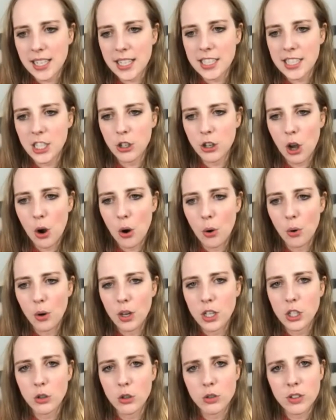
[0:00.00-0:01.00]

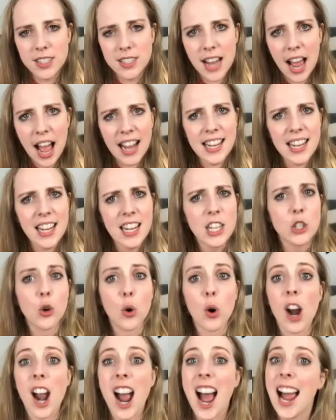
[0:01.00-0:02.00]
Your diet,
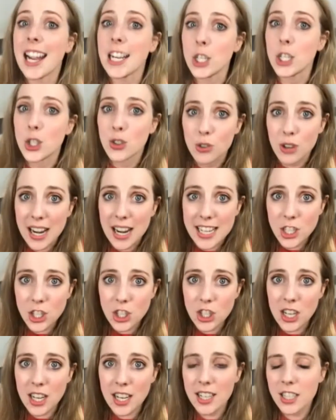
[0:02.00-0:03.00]
your
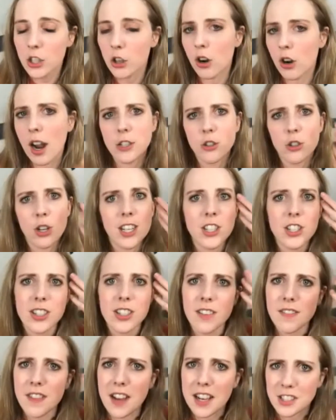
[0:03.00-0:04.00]
hydration
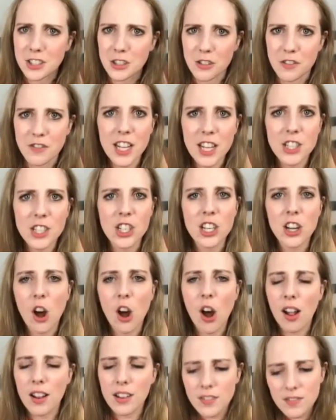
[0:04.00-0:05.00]
affects your vision,
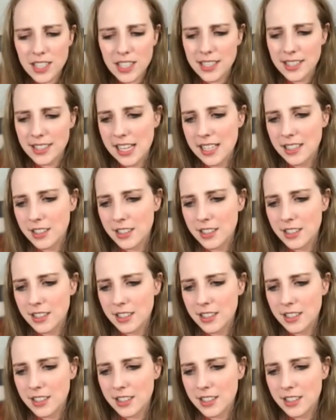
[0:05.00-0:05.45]
all of these things.